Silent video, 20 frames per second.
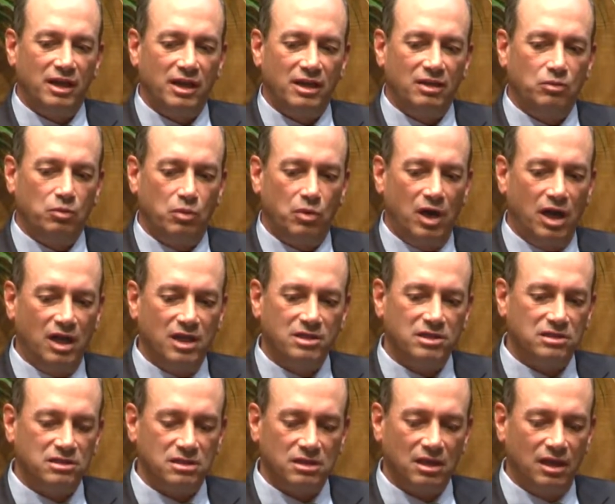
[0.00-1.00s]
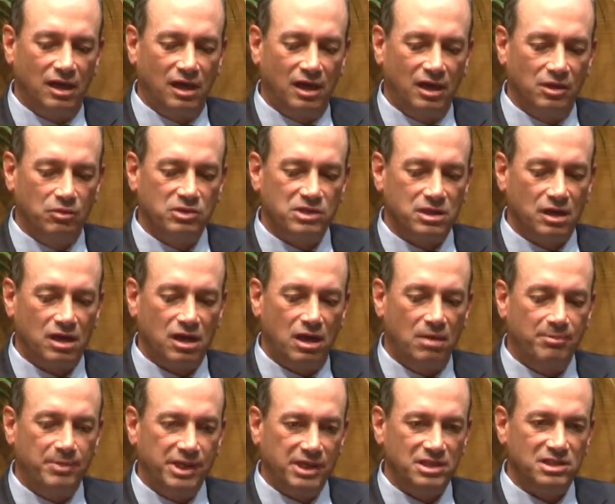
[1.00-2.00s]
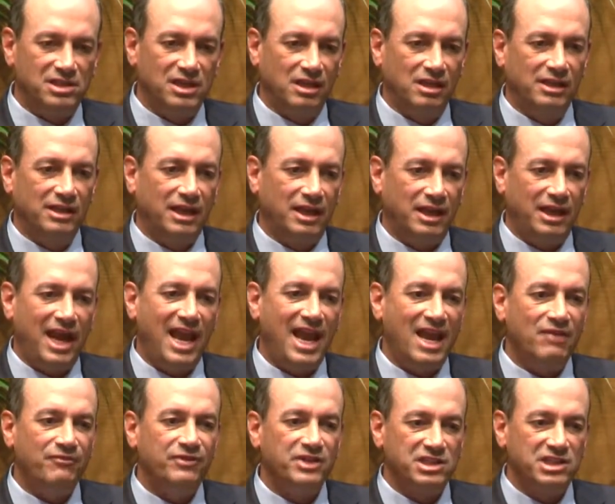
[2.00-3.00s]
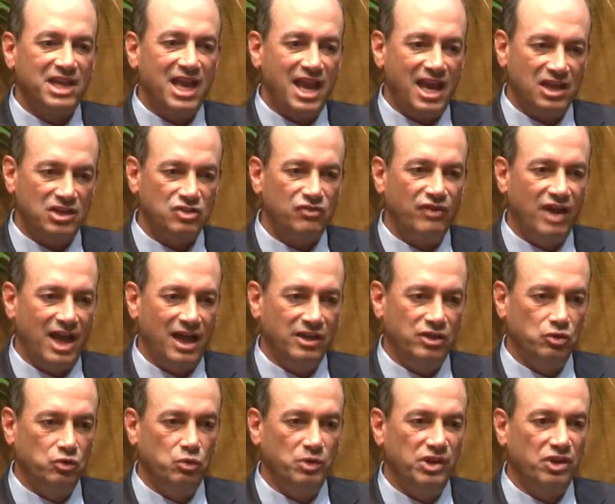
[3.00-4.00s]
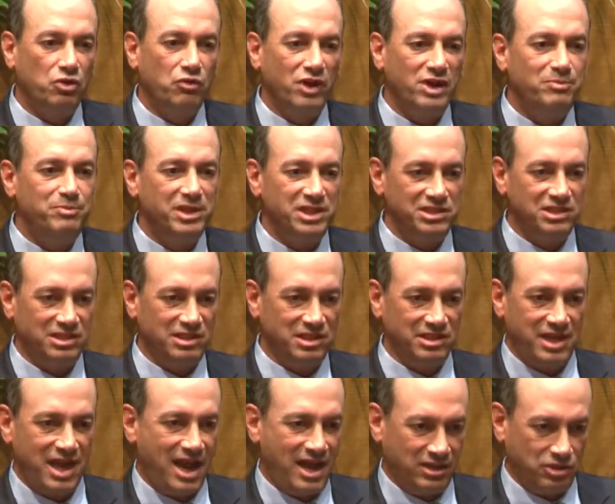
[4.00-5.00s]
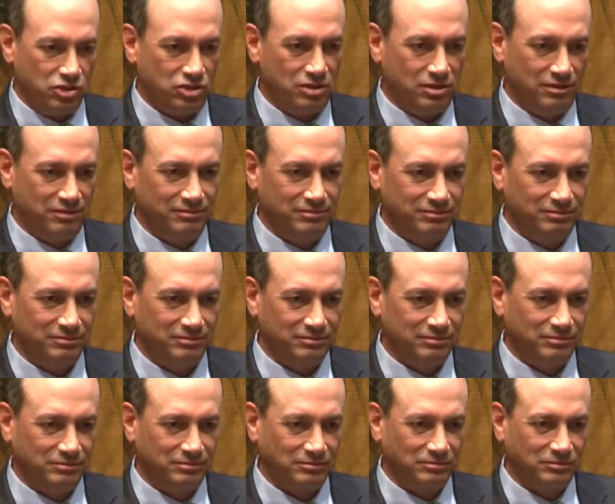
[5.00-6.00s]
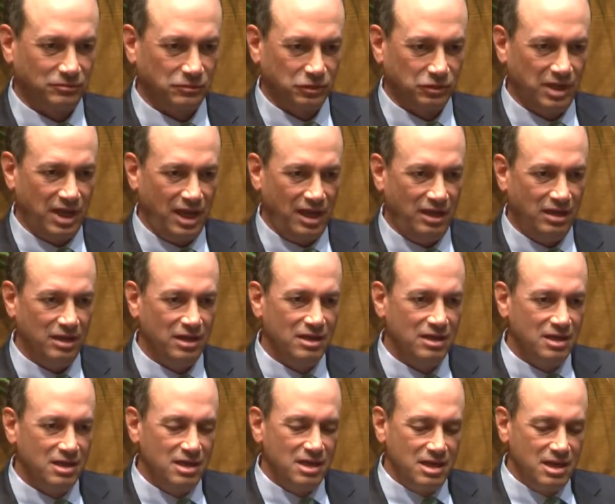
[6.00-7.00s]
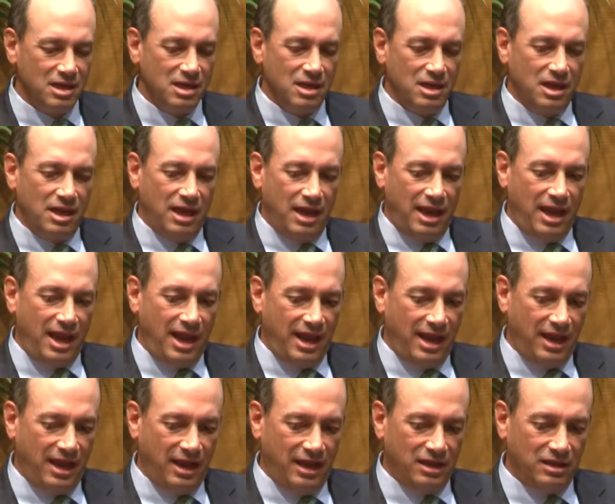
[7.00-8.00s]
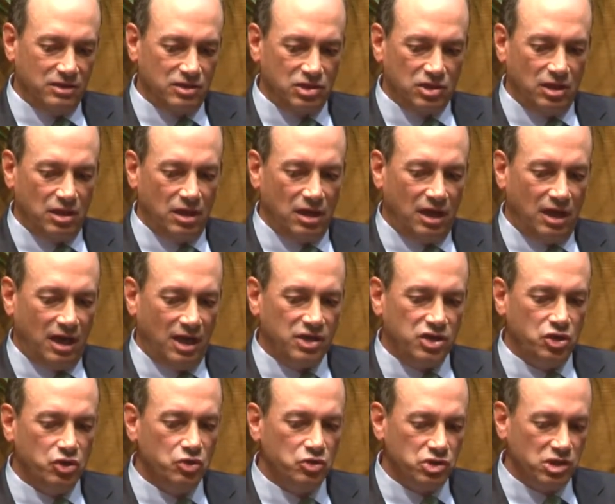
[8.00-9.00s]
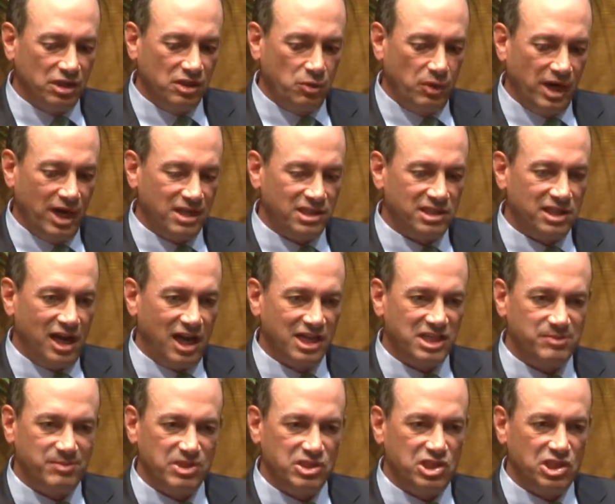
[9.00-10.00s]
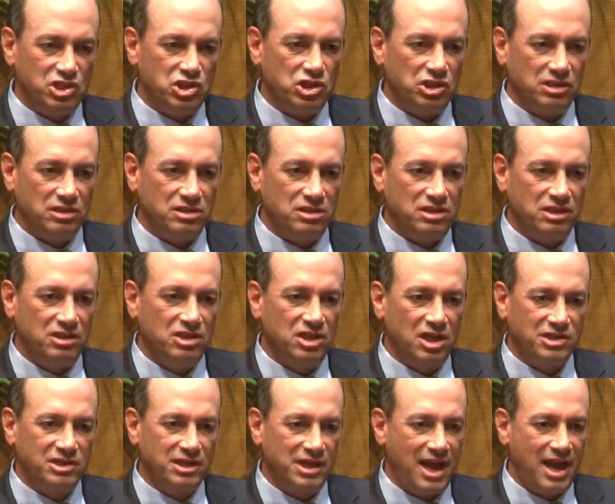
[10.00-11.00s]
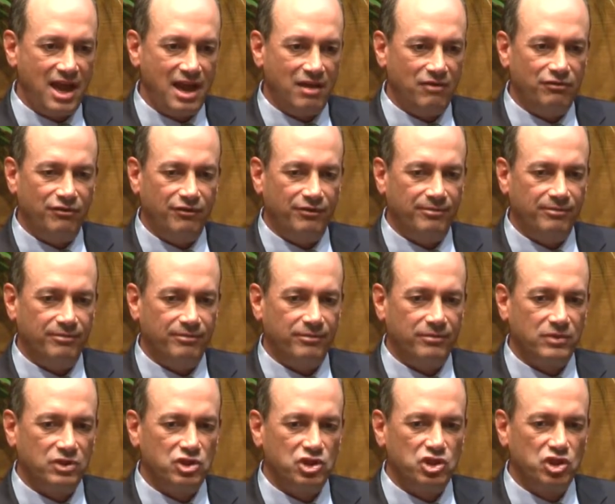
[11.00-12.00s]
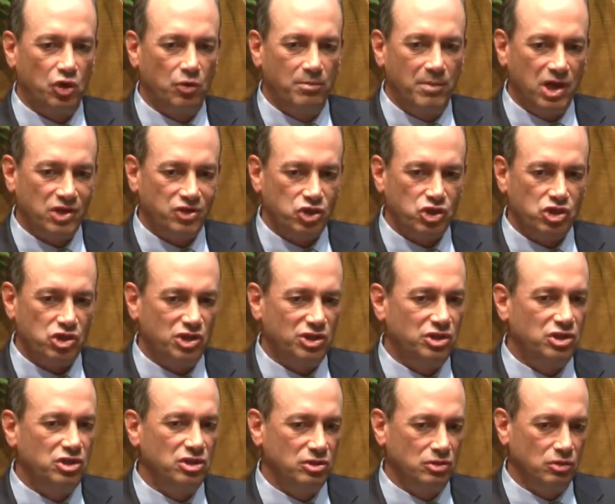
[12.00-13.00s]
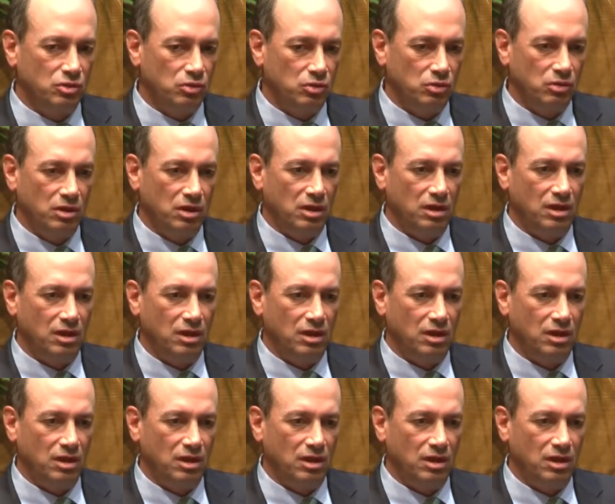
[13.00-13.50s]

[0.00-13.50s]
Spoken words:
it was a company selling at half its cash value with a great business attached. Okay, and usually when I size positions, it doesn't have so much to do.